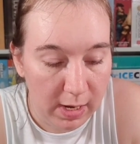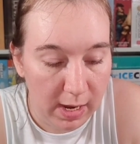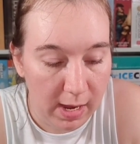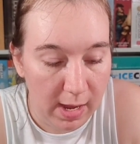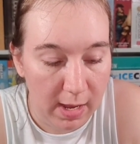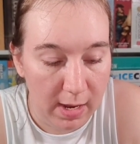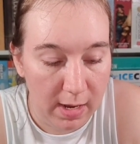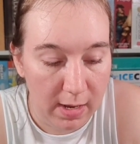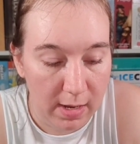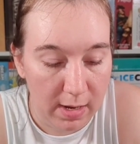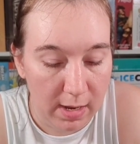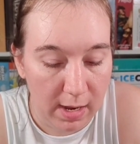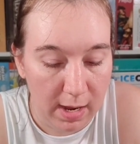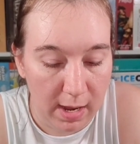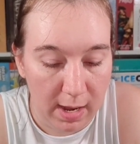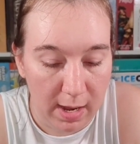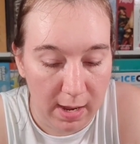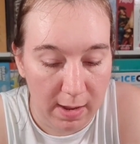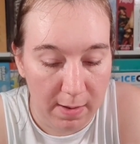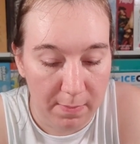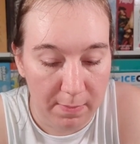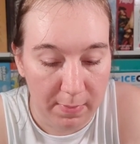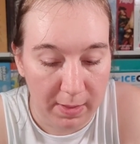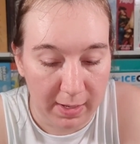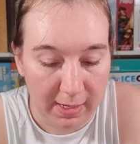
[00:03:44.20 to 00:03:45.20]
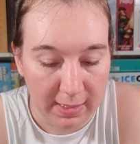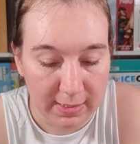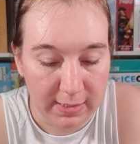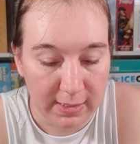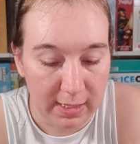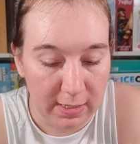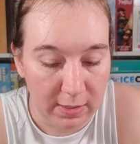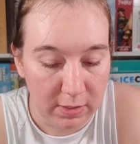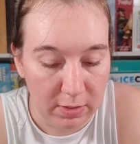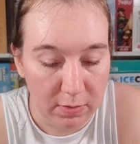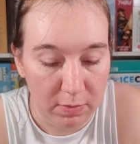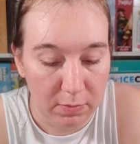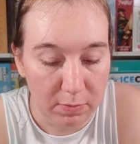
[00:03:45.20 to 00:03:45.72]
can, like I
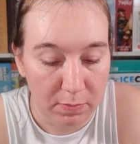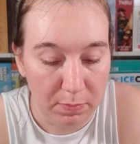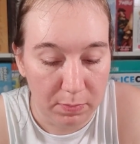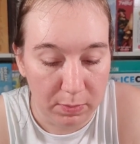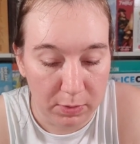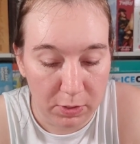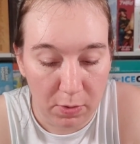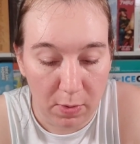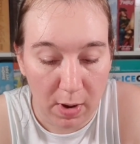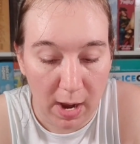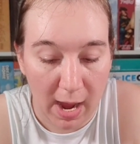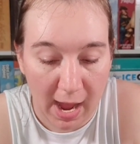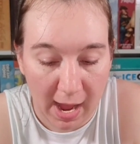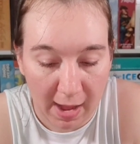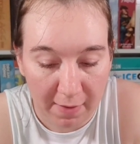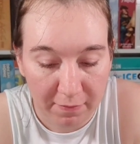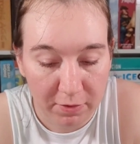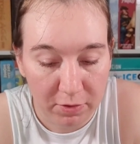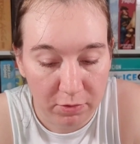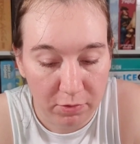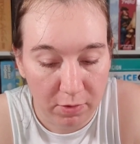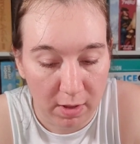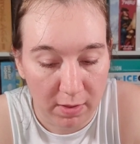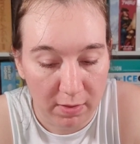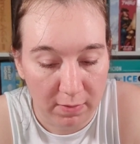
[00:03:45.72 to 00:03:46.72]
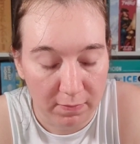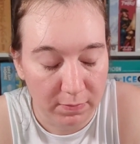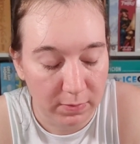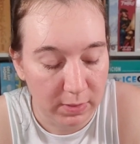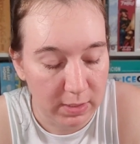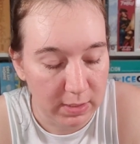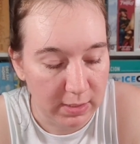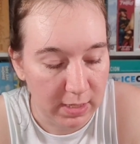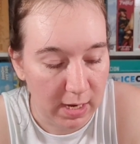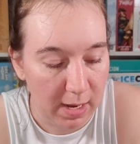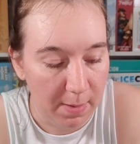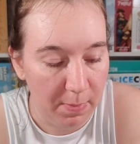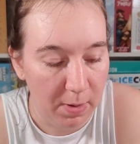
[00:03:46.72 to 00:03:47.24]
said, you have to draw
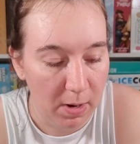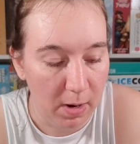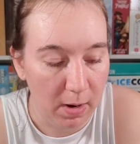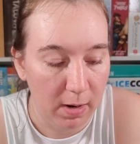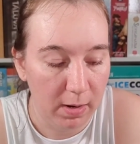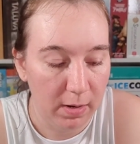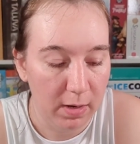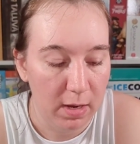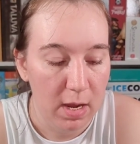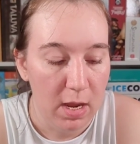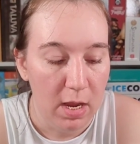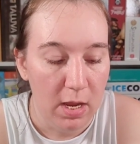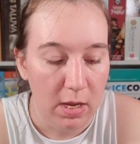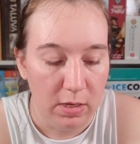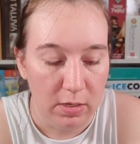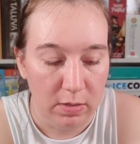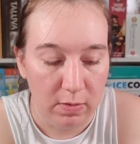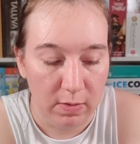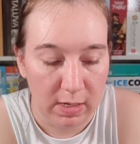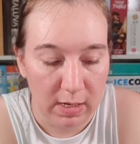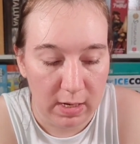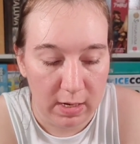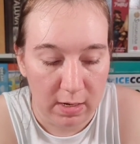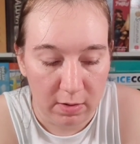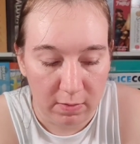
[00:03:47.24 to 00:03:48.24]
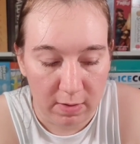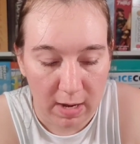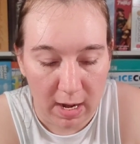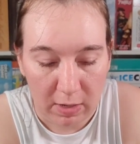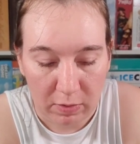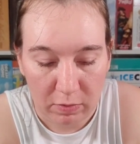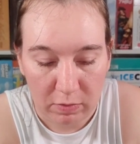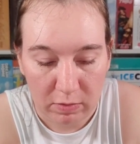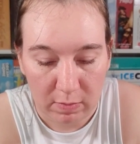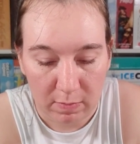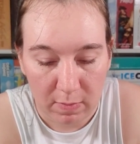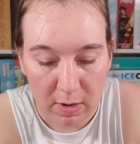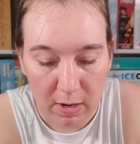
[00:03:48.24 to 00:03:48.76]
the top card. You can
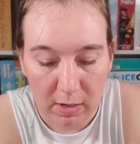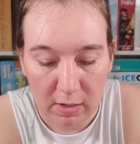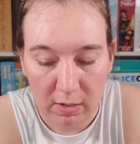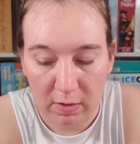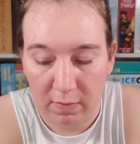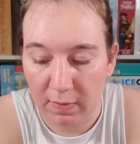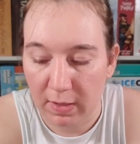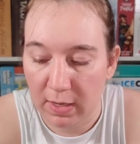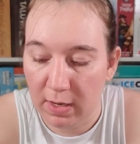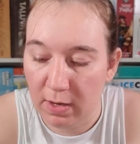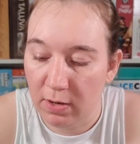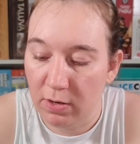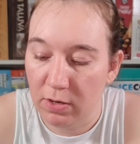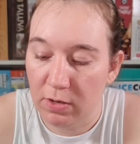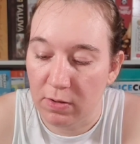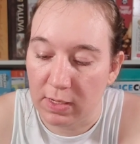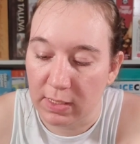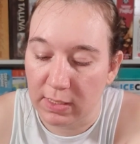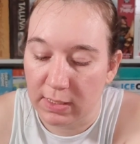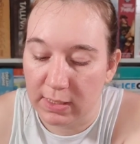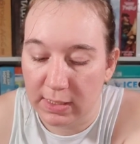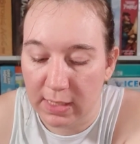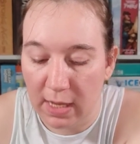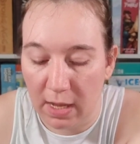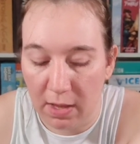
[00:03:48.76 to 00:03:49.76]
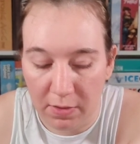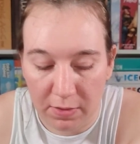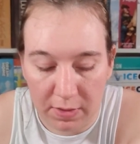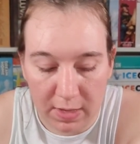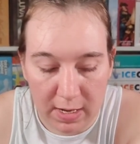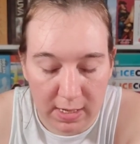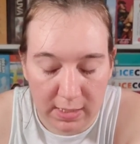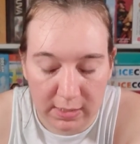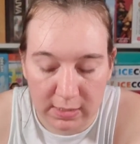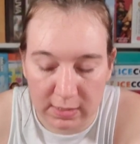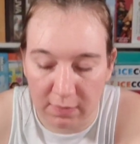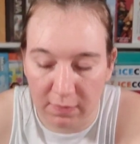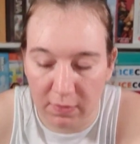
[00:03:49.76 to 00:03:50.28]
interact with the market over here. You can sell
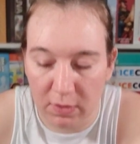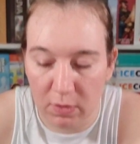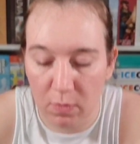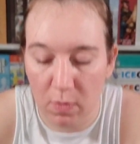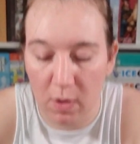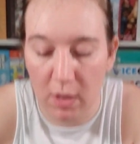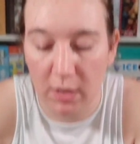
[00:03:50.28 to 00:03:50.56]
things if you